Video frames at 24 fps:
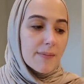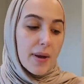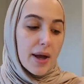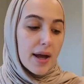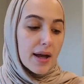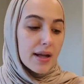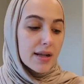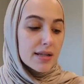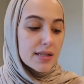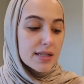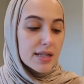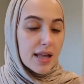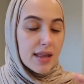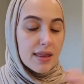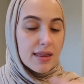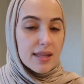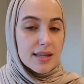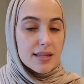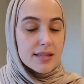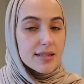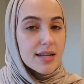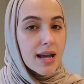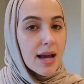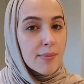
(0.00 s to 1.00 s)
but
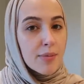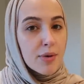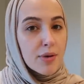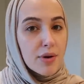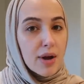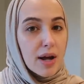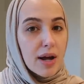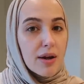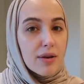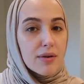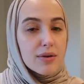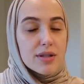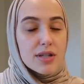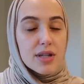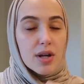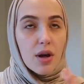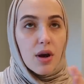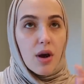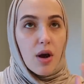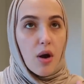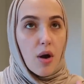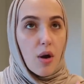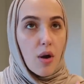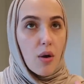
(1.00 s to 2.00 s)
this time around,
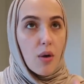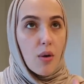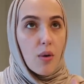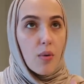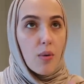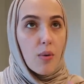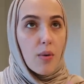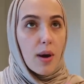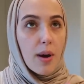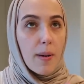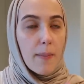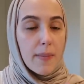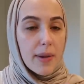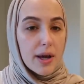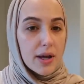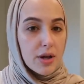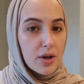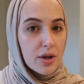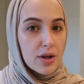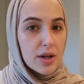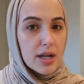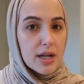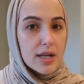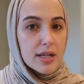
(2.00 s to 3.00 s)
oh my
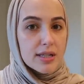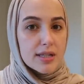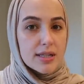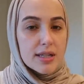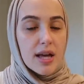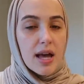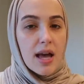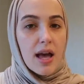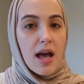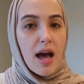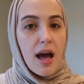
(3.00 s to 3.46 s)
goodness.